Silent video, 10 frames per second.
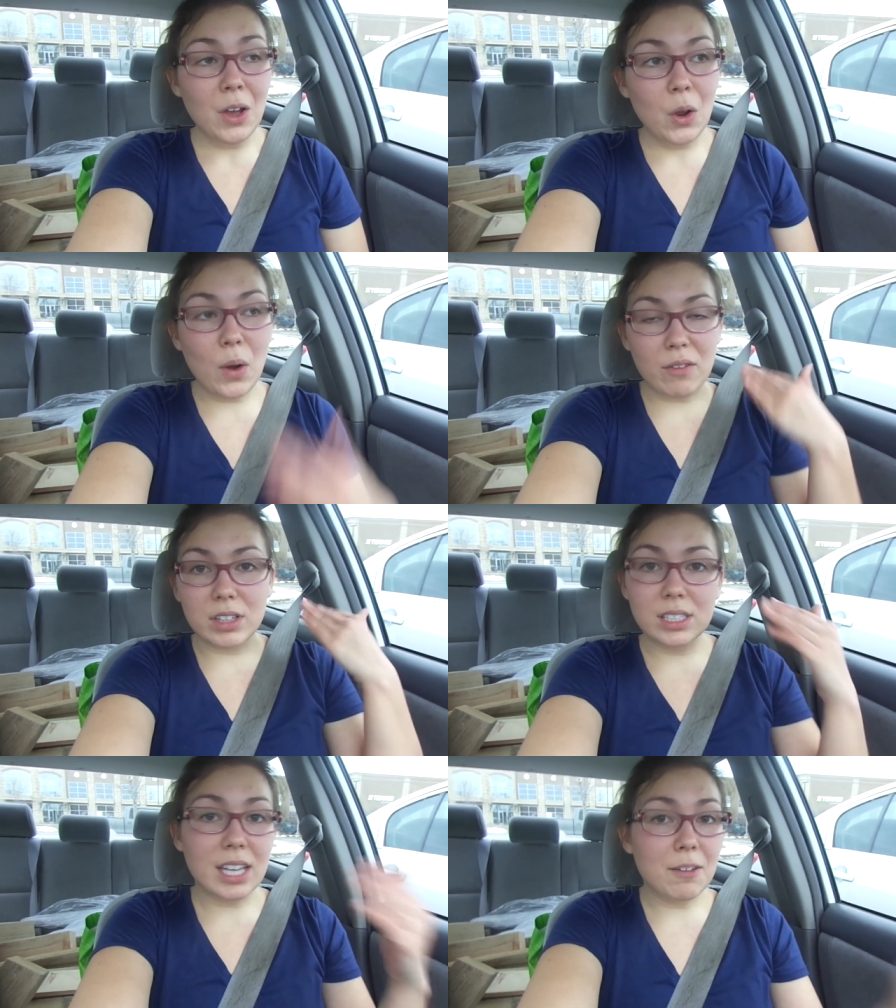who have
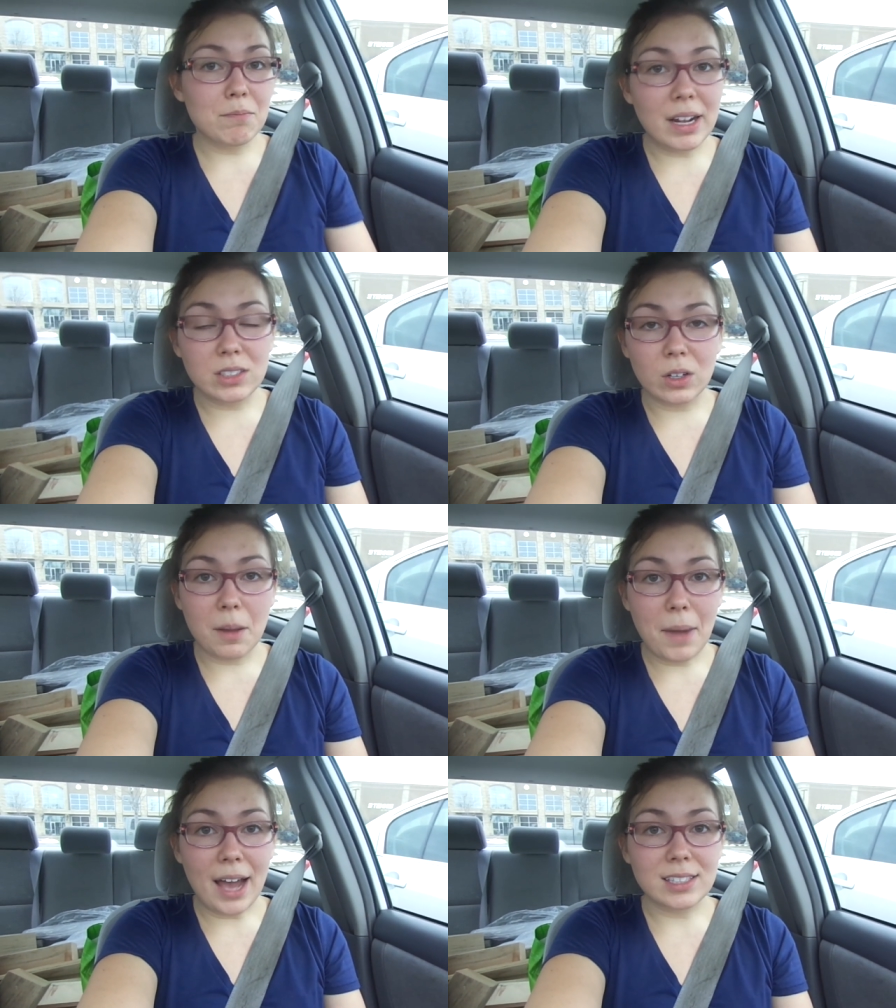the same mental
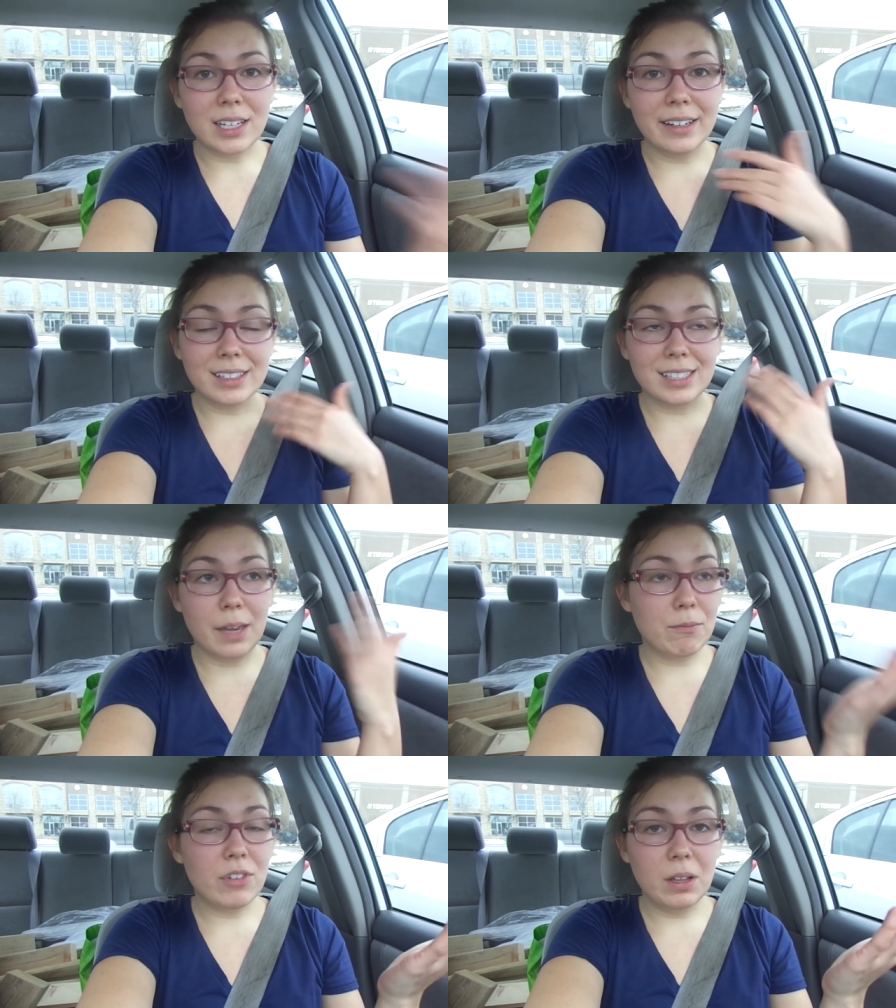capacity, the
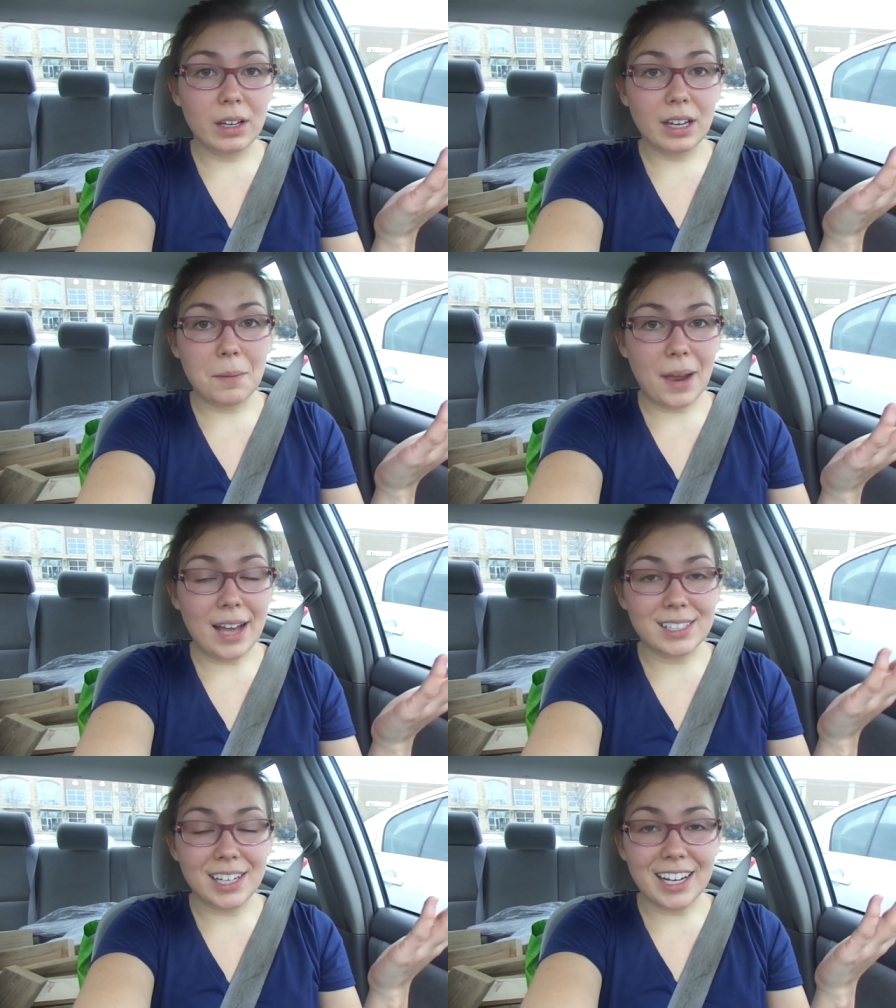same feeling
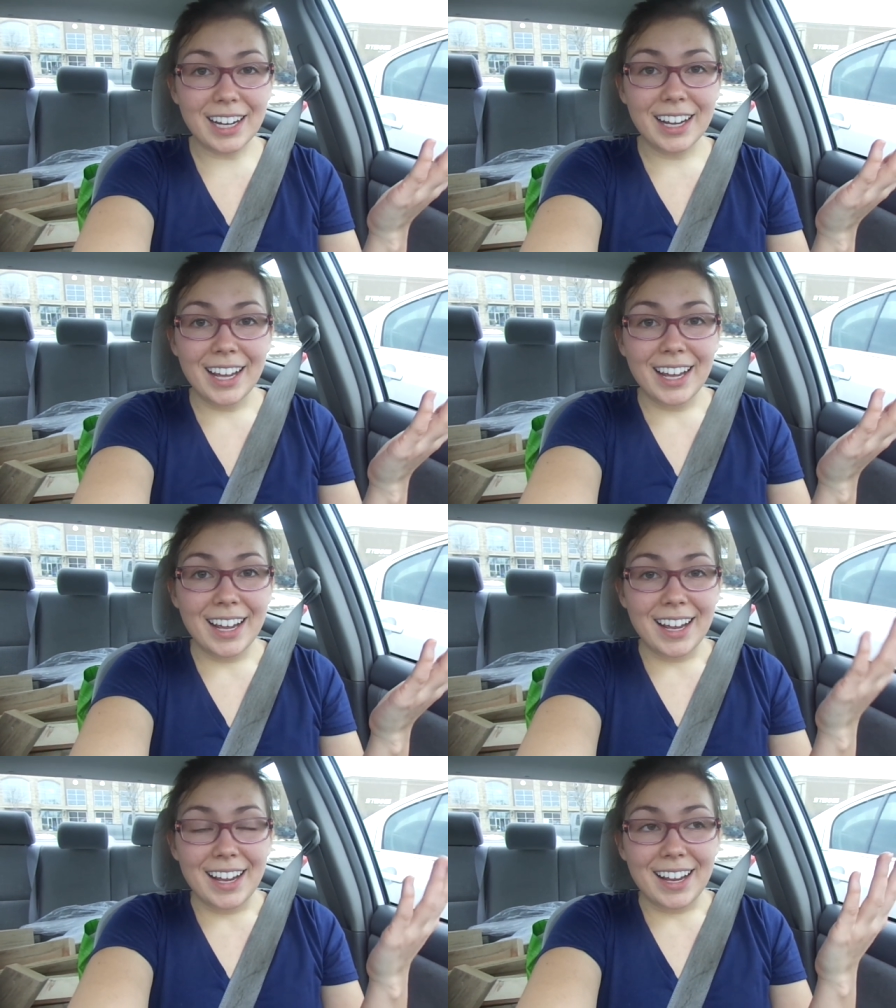capacity,
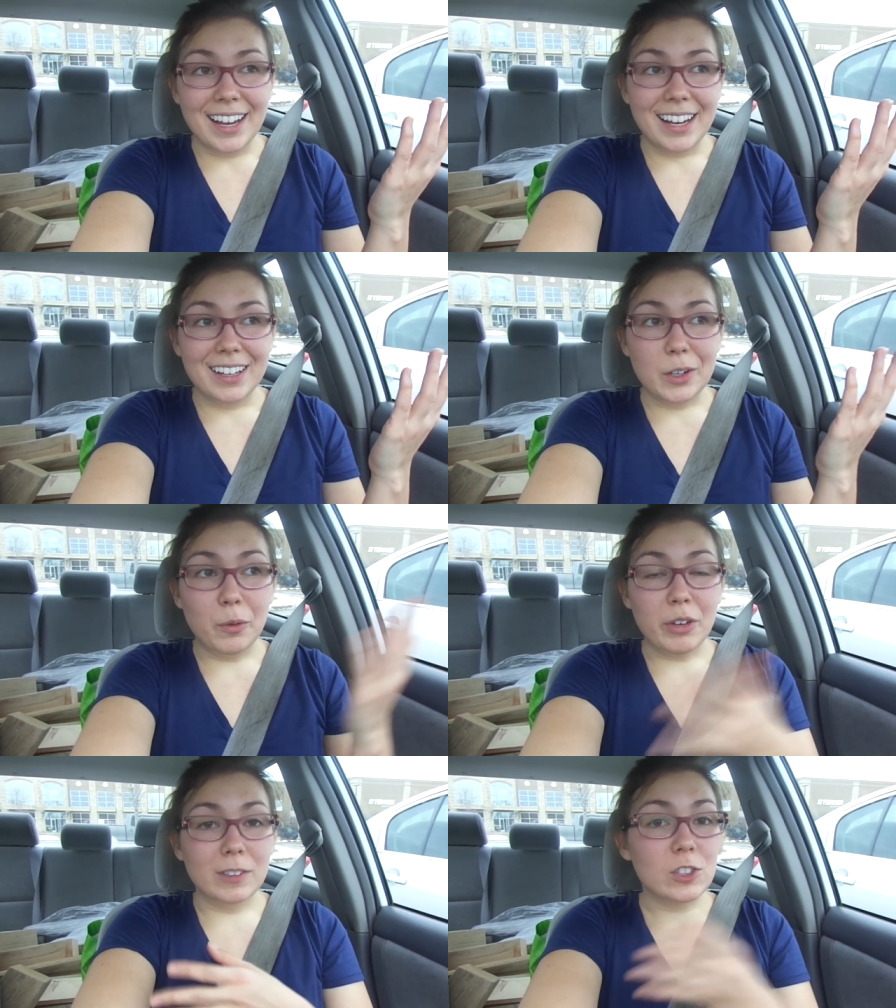
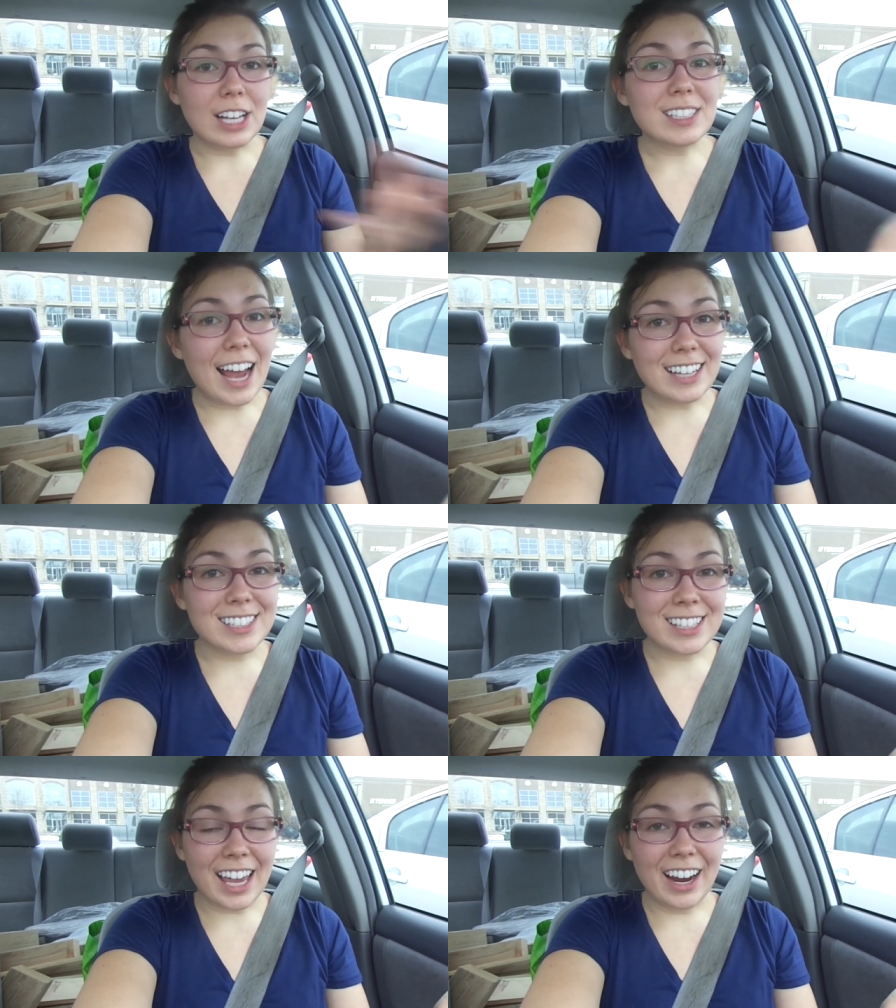who feel just
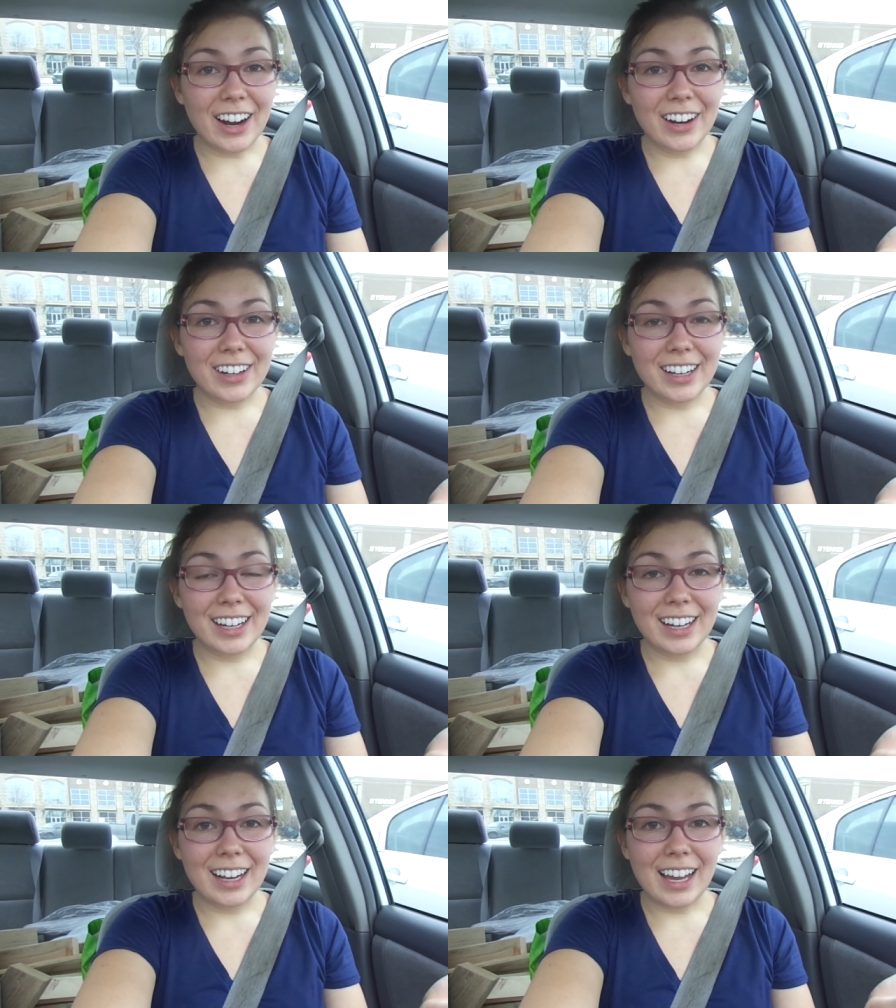as scared,
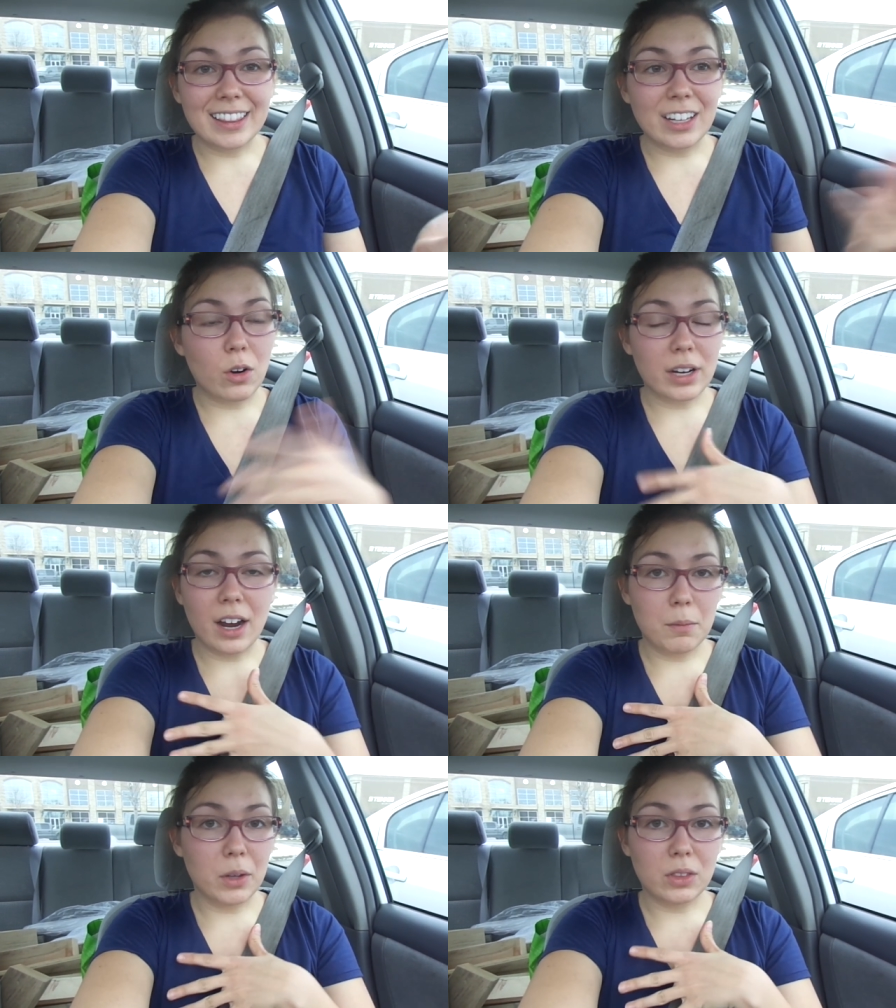and they don't
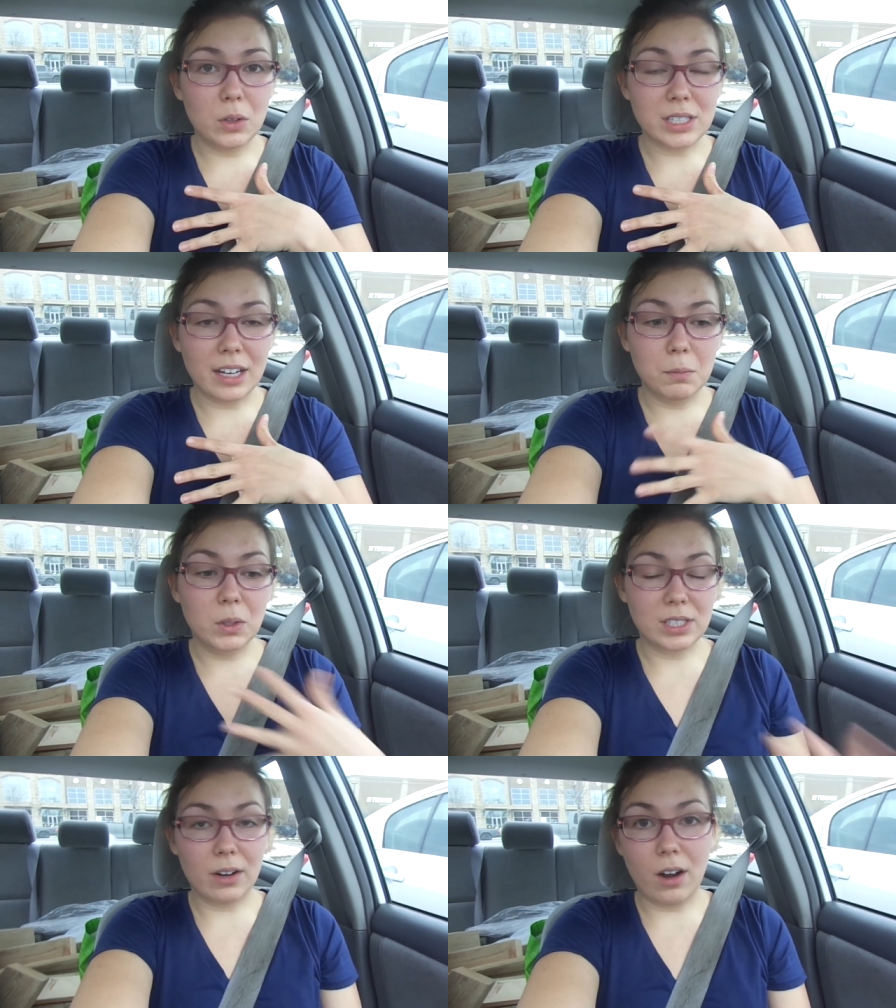care about those
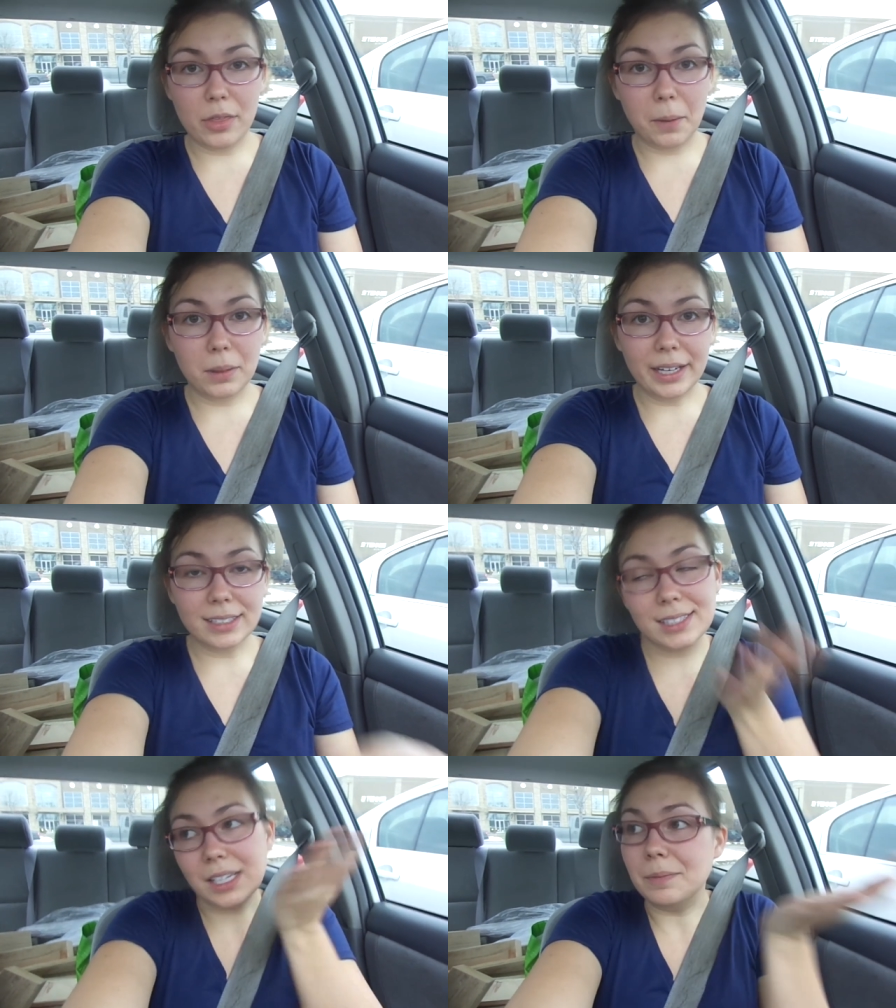animals that are on their
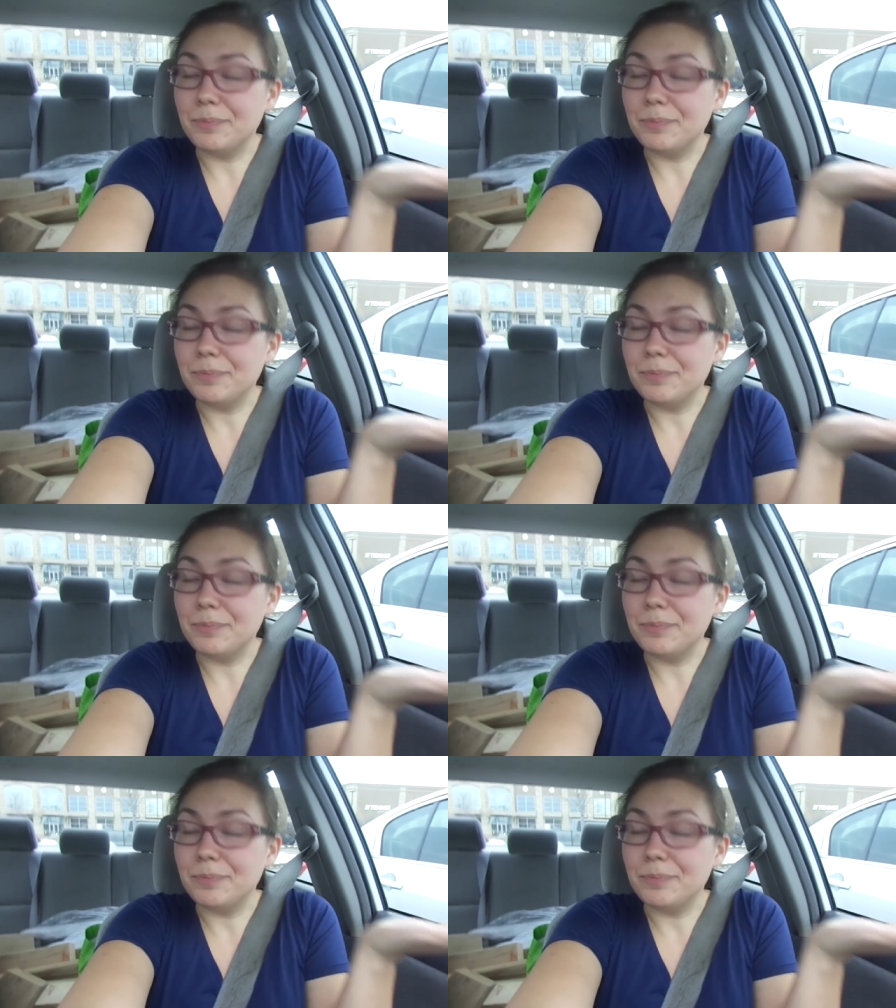plates.